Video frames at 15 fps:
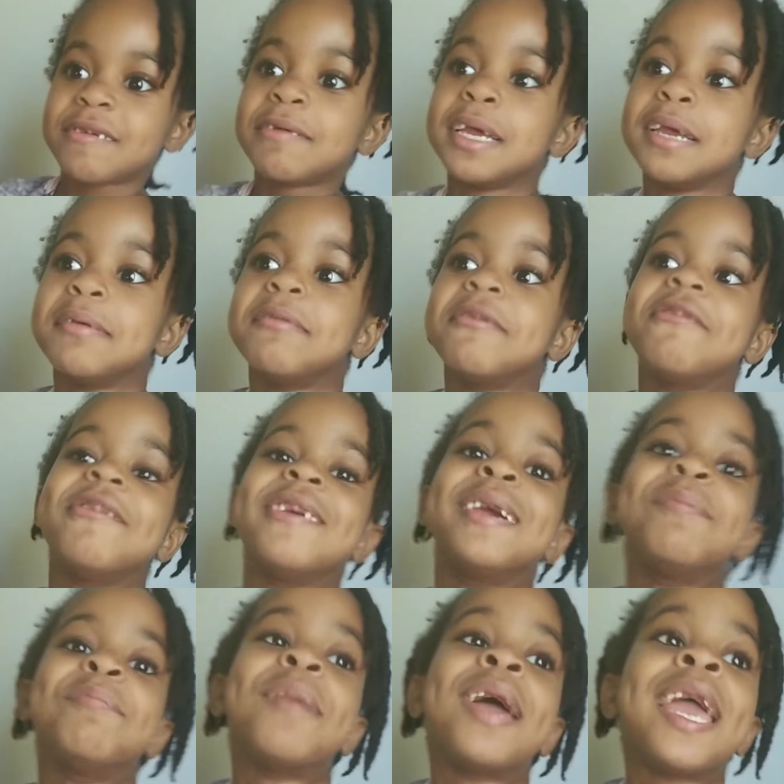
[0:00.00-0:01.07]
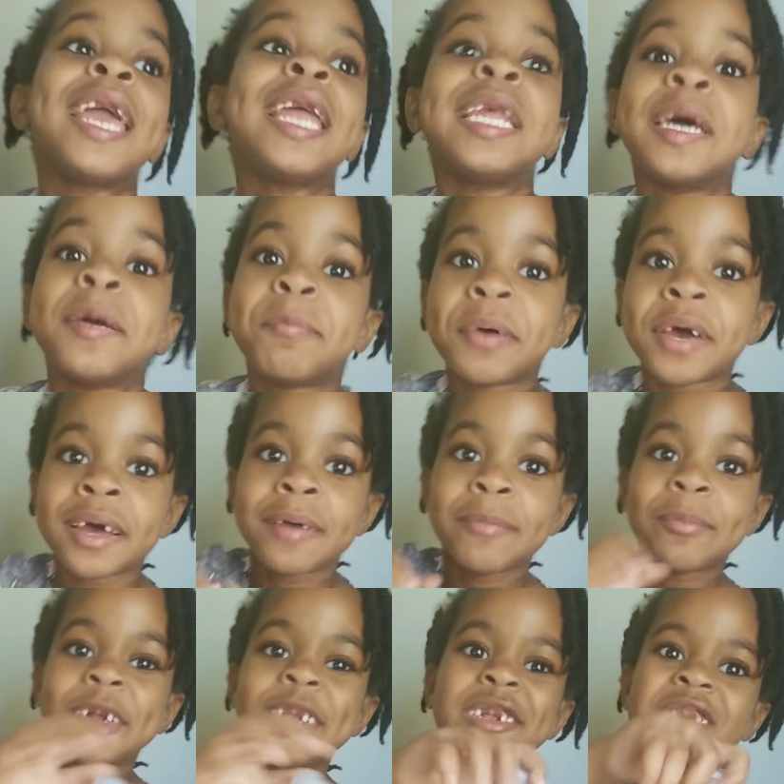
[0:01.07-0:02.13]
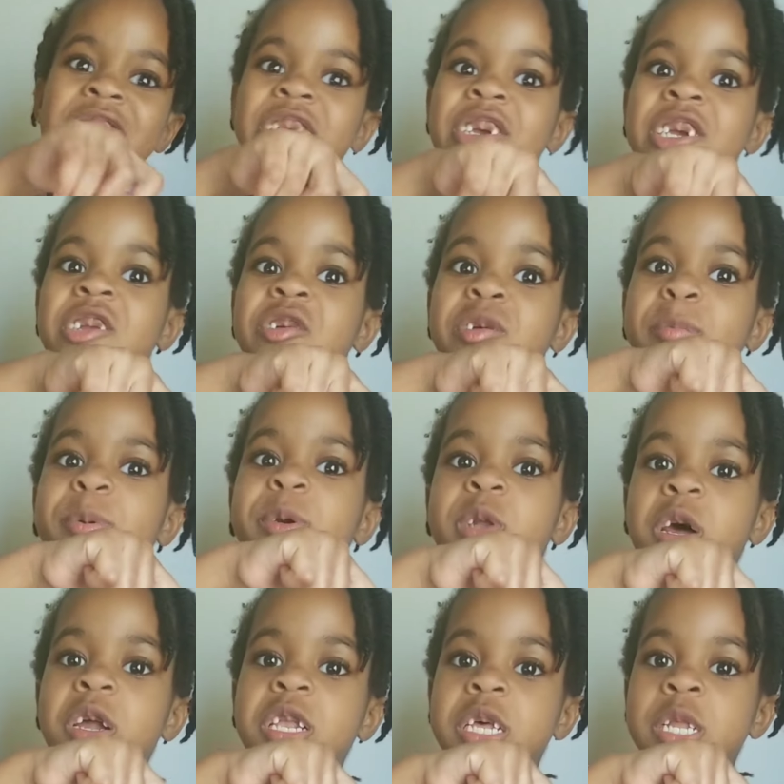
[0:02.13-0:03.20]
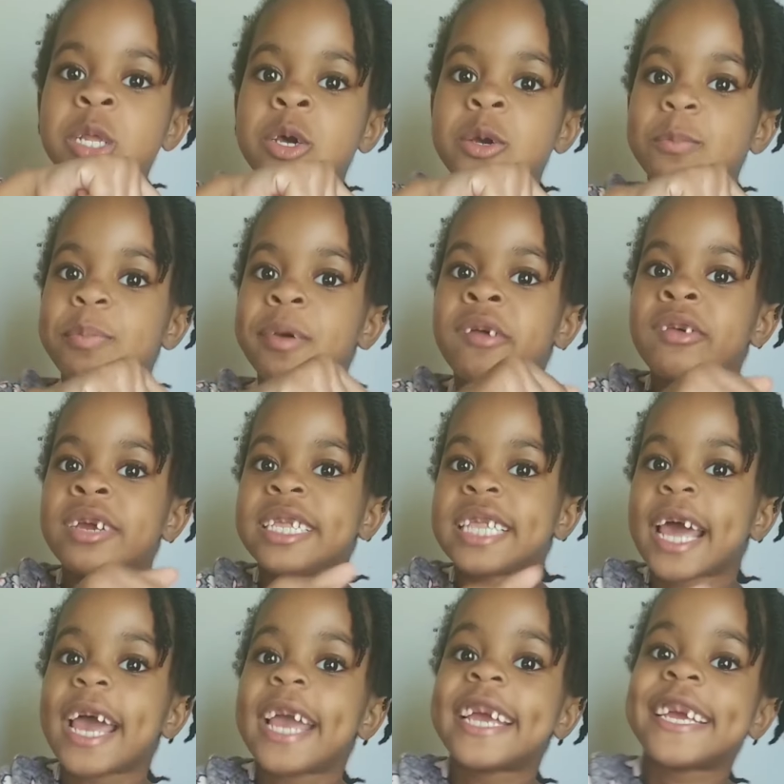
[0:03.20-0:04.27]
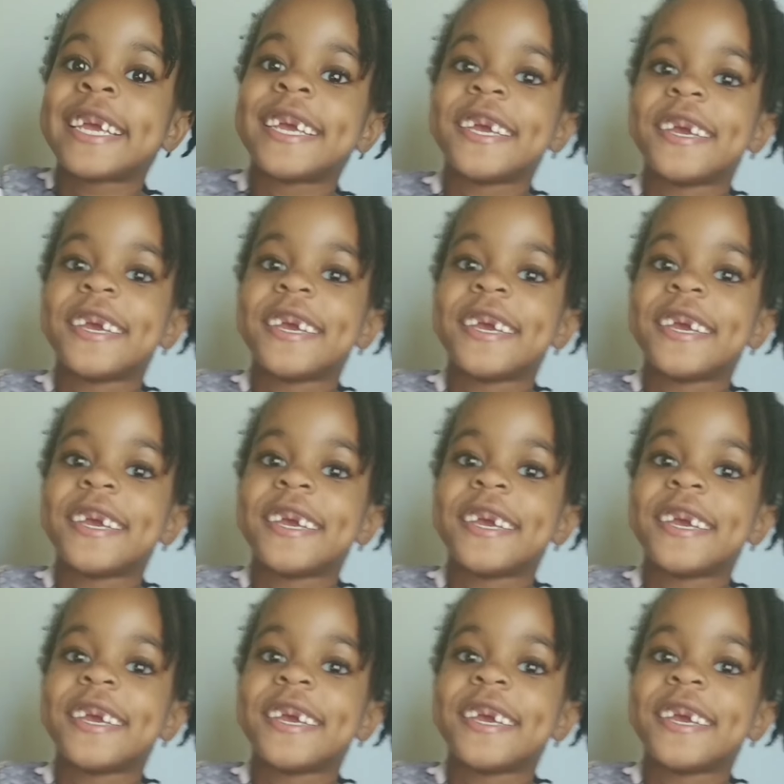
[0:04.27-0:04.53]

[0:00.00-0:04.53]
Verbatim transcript: We we made it, but but the teacher put on the lid very tight.